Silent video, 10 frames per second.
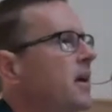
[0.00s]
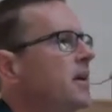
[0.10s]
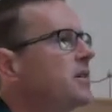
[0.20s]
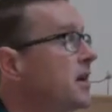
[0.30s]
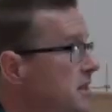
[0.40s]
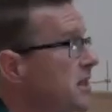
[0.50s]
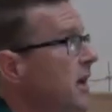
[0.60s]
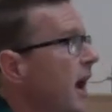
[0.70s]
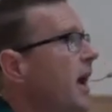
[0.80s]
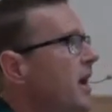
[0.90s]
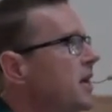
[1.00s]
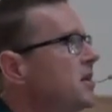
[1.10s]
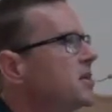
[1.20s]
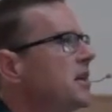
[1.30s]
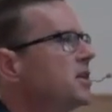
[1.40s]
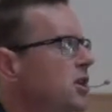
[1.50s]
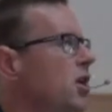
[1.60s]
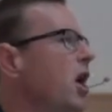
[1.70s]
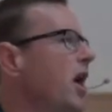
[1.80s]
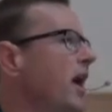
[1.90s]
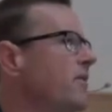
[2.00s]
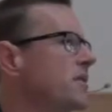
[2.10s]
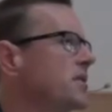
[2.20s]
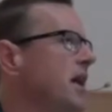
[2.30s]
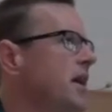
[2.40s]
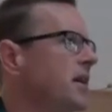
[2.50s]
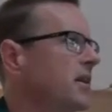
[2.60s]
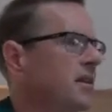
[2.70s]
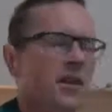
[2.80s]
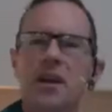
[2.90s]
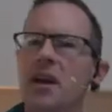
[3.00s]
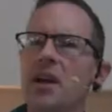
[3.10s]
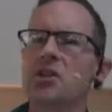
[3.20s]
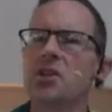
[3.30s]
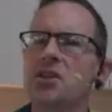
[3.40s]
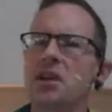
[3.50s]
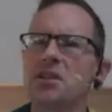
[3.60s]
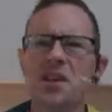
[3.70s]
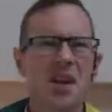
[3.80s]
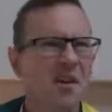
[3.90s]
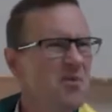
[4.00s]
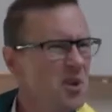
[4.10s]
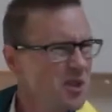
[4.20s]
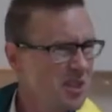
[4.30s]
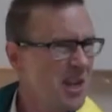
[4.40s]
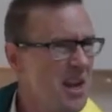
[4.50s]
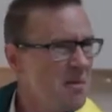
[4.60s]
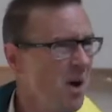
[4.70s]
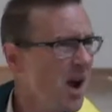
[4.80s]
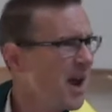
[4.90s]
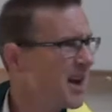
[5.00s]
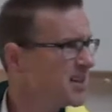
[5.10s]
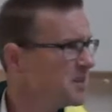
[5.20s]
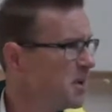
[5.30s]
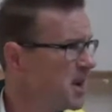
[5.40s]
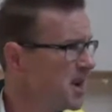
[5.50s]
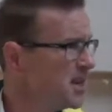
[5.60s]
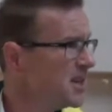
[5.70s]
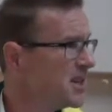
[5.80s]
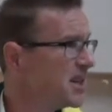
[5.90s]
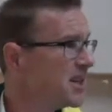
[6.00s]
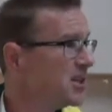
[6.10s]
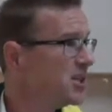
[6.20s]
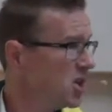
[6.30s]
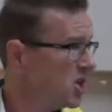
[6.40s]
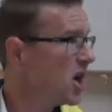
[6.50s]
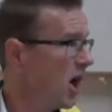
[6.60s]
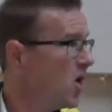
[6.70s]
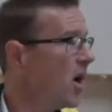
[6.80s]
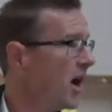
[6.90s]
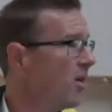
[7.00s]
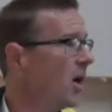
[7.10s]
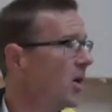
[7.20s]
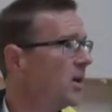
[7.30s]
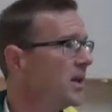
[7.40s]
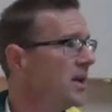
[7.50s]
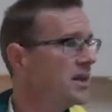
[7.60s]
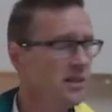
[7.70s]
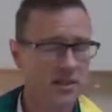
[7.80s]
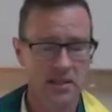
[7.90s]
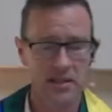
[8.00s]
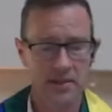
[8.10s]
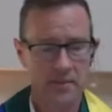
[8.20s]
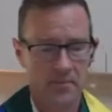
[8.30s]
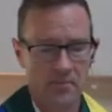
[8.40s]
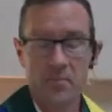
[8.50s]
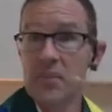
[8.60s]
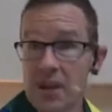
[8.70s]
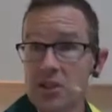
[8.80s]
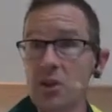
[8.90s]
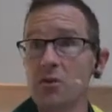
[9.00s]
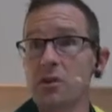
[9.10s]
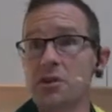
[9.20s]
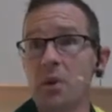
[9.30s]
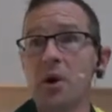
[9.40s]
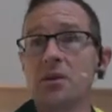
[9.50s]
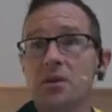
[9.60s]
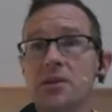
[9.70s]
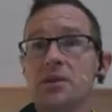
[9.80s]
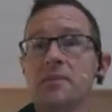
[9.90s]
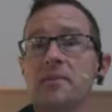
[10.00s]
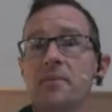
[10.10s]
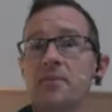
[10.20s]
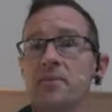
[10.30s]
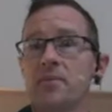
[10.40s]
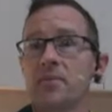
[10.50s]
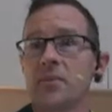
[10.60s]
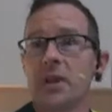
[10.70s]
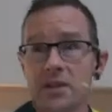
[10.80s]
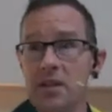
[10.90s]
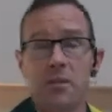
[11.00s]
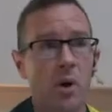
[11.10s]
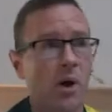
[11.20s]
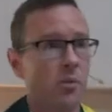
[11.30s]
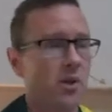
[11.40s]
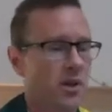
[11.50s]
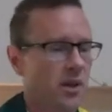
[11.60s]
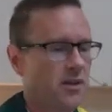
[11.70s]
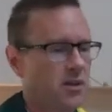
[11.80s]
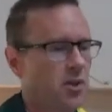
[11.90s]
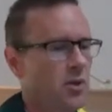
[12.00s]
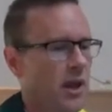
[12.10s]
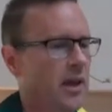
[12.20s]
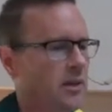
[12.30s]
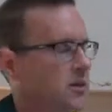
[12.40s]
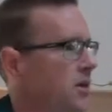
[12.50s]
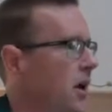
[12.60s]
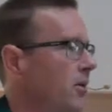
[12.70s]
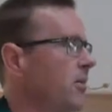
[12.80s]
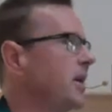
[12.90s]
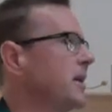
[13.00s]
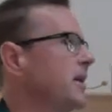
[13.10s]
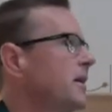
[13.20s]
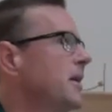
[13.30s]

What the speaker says: He says, in his season, you're going to have a son. And she says, have you seen my husband? Do you know how old he is? That's her response. It's in the Bible. It's 2 Kings. You go and read it.